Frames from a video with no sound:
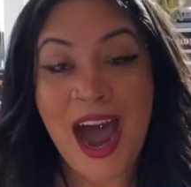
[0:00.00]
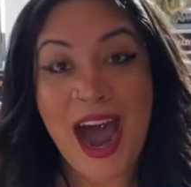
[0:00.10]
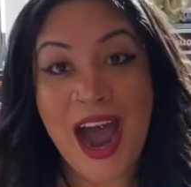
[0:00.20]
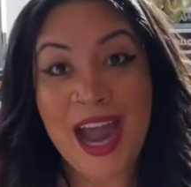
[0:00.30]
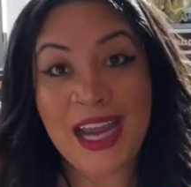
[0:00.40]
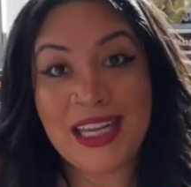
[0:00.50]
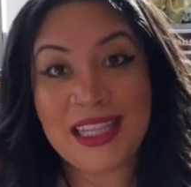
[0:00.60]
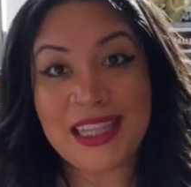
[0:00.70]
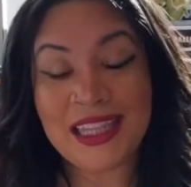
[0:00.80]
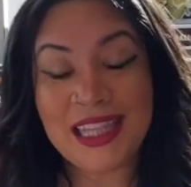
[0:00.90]
I,
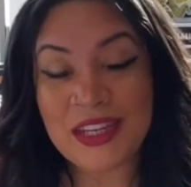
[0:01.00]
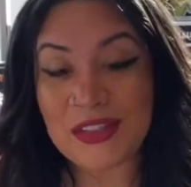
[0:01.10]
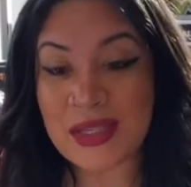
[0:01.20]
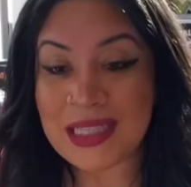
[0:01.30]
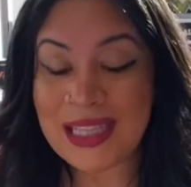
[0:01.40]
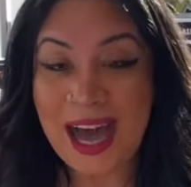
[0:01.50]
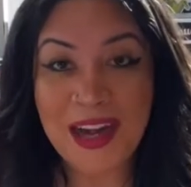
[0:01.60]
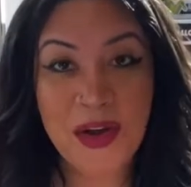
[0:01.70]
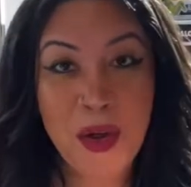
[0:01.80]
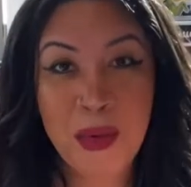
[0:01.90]
there's a
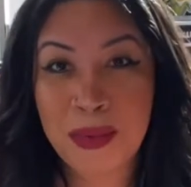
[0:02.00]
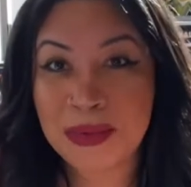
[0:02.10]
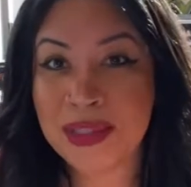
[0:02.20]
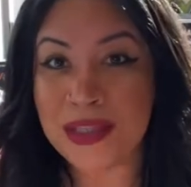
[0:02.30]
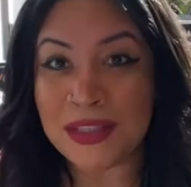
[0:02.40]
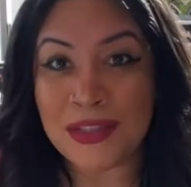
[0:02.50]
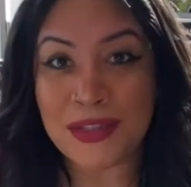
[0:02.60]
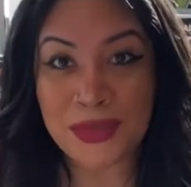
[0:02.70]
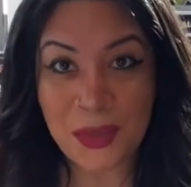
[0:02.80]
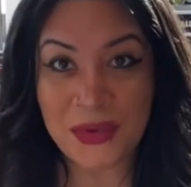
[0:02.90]
lot of holes in the
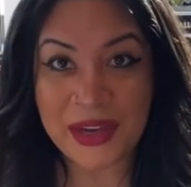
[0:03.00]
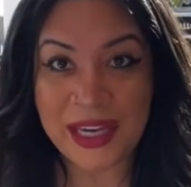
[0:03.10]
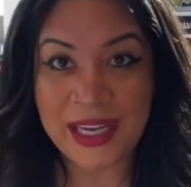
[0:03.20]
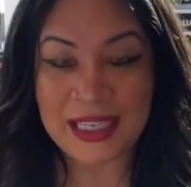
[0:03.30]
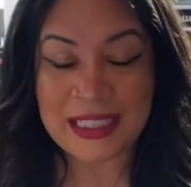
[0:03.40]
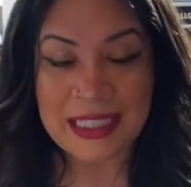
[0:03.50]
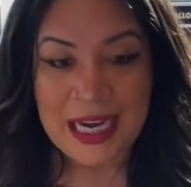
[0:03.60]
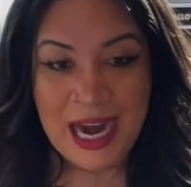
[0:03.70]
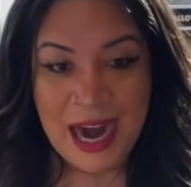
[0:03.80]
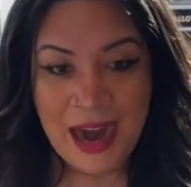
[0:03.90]
story.
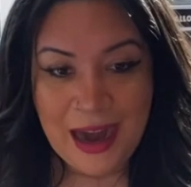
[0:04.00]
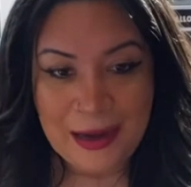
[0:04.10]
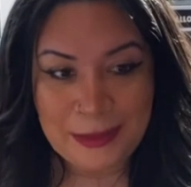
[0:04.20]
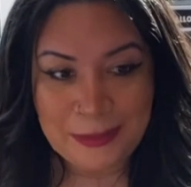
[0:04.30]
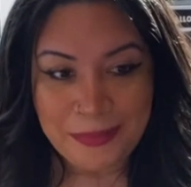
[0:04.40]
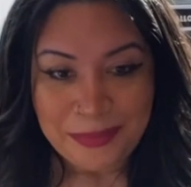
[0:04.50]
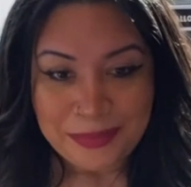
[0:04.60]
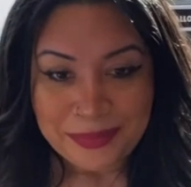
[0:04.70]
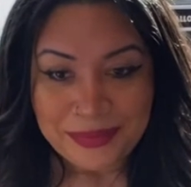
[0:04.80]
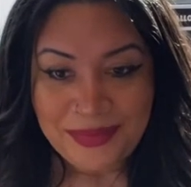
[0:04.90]
Um,
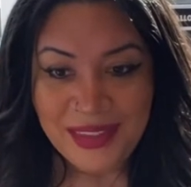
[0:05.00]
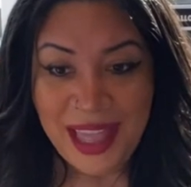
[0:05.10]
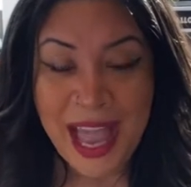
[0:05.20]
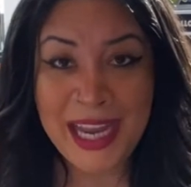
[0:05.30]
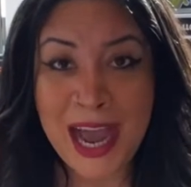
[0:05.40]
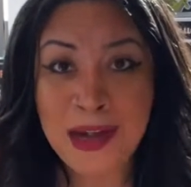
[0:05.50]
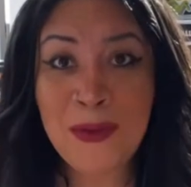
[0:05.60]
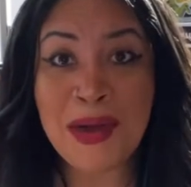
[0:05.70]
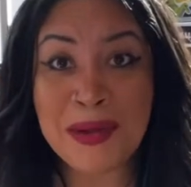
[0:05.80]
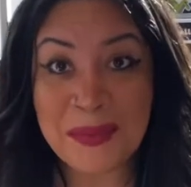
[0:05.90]
I kind of
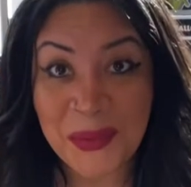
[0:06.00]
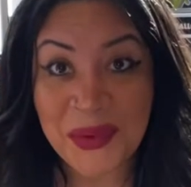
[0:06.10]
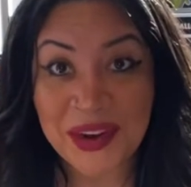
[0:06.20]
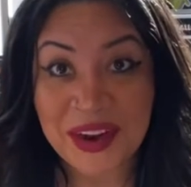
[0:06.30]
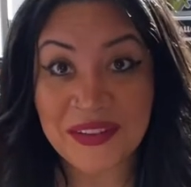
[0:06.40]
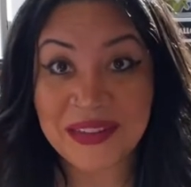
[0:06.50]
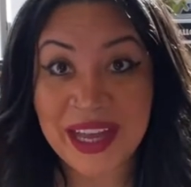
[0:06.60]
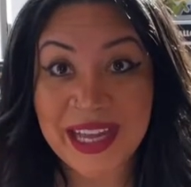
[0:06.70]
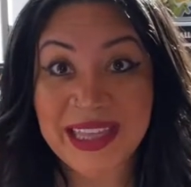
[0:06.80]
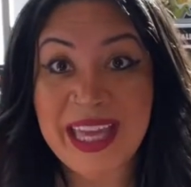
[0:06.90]
wanted more of
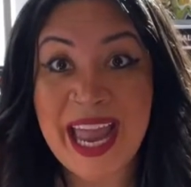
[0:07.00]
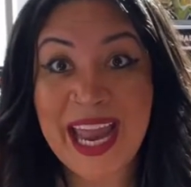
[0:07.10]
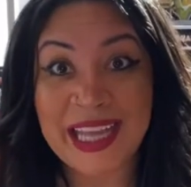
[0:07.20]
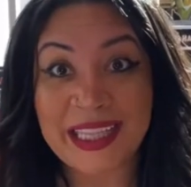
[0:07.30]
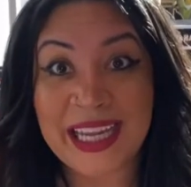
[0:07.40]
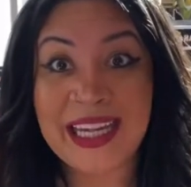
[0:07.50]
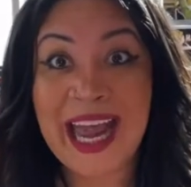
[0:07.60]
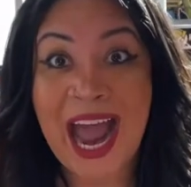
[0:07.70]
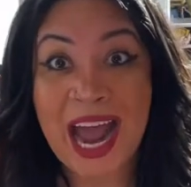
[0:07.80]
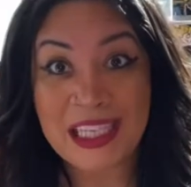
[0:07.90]
like the alien
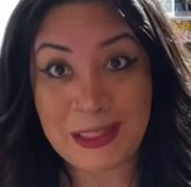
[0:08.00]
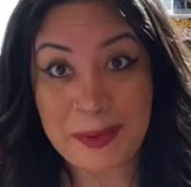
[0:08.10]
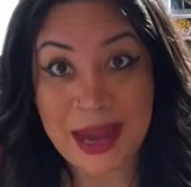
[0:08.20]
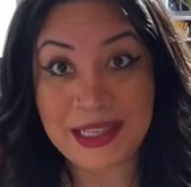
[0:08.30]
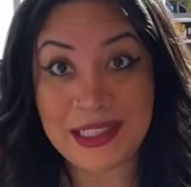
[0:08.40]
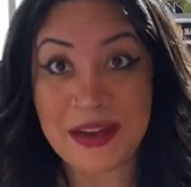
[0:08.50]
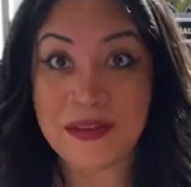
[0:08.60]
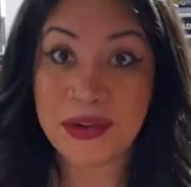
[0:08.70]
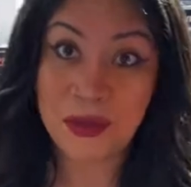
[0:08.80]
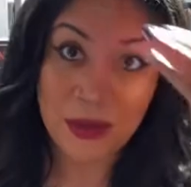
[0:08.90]
aspect of
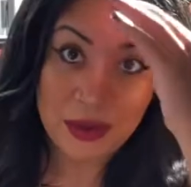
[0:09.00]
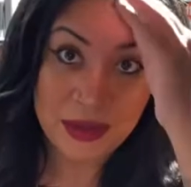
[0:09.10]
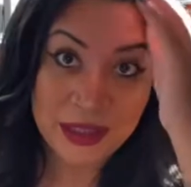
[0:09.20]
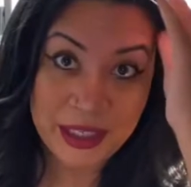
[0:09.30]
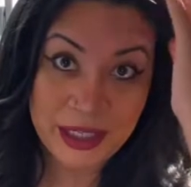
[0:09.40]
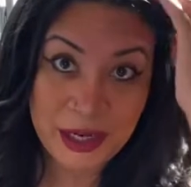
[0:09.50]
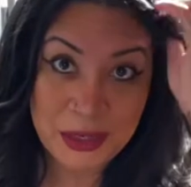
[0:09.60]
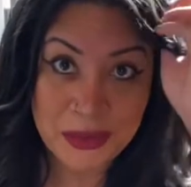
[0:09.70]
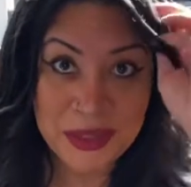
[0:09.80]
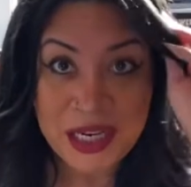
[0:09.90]
it all, you
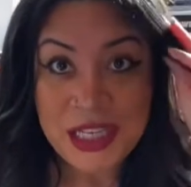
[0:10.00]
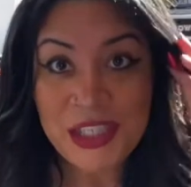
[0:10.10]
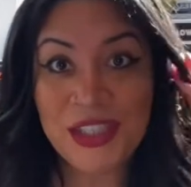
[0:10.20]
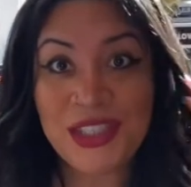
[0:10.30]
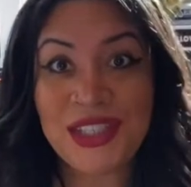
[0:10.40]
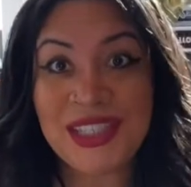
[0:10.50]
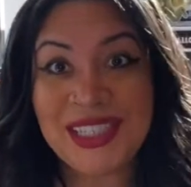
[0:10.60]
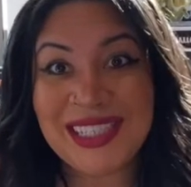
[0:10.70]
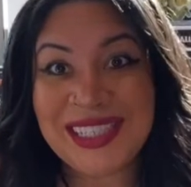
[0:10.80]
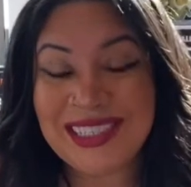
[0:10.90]
know, just
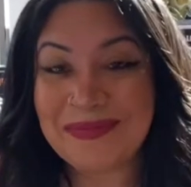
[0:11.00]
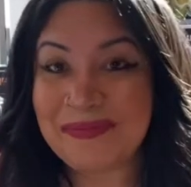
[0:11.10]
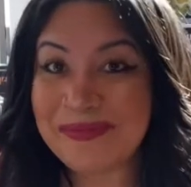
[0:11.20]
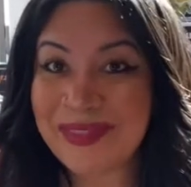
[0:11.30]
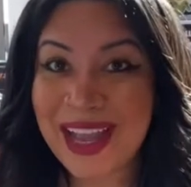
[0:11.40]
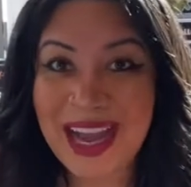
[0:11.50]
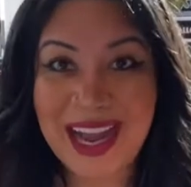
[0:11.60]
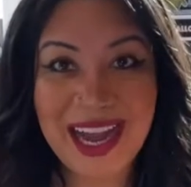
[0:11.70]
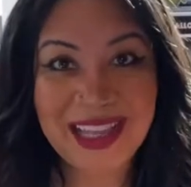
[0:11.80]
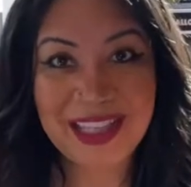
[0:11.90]

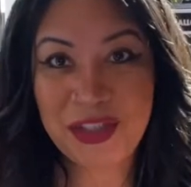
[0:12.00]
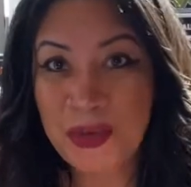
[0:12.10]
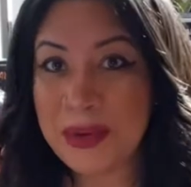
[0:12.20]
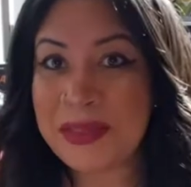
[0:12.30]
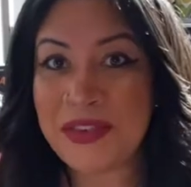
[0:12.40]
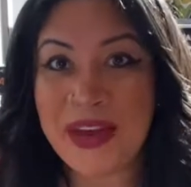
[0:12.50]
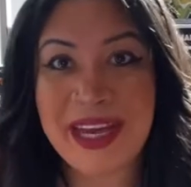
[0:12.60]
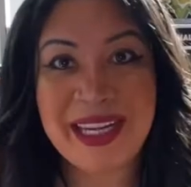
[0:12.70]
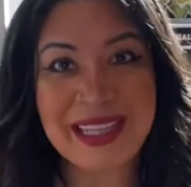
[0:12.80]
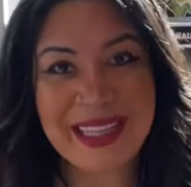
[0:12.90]
the story was
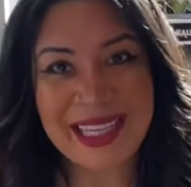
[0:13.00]
great.